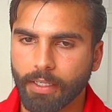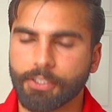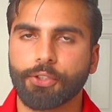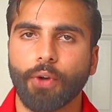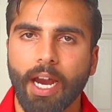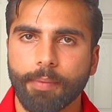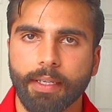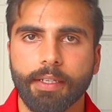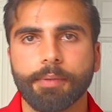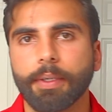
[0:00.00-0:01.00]
a
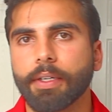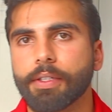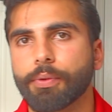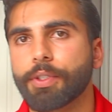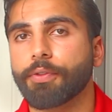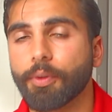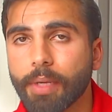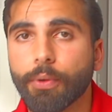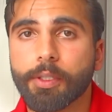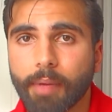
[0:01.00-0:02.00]
scribing experience, which for
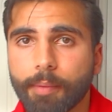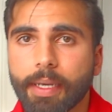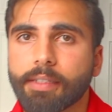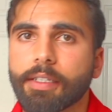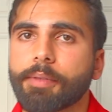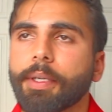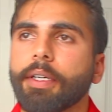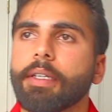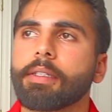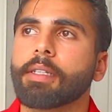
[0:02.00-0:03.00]
me was my best
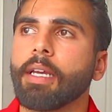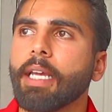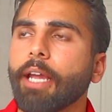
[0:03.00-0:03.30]
experience.